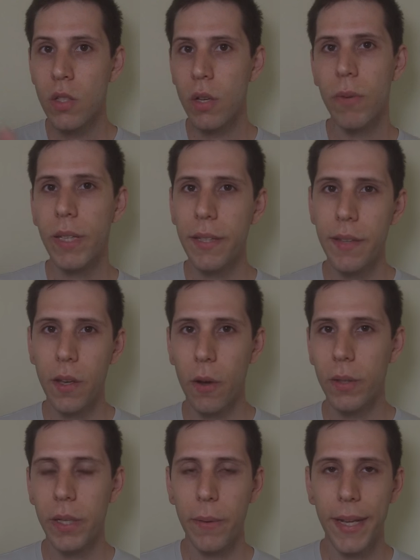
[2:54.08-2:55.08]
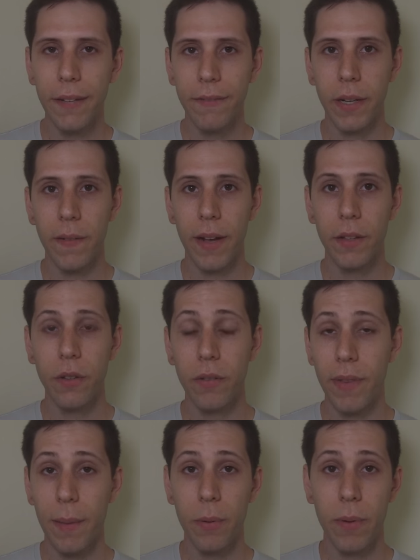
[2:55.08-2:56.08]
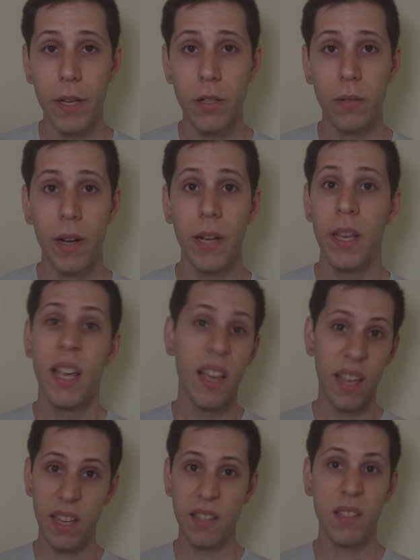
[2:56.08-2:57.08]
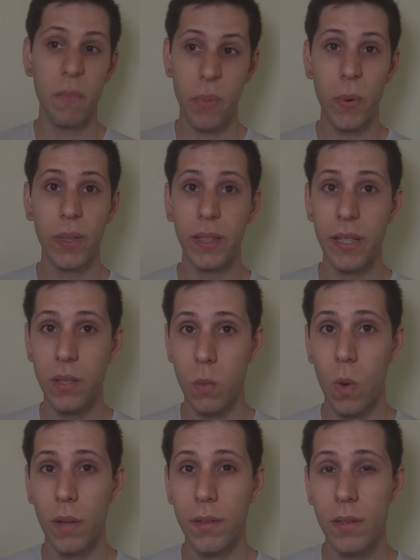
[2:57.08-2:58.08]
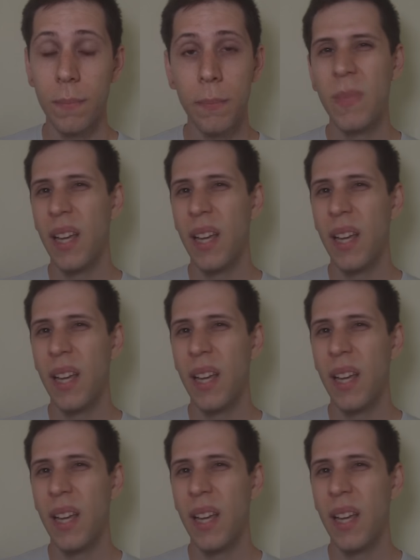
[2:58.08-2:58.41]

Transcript: So really the only way to figure out your evaporation rate is to brew at least once.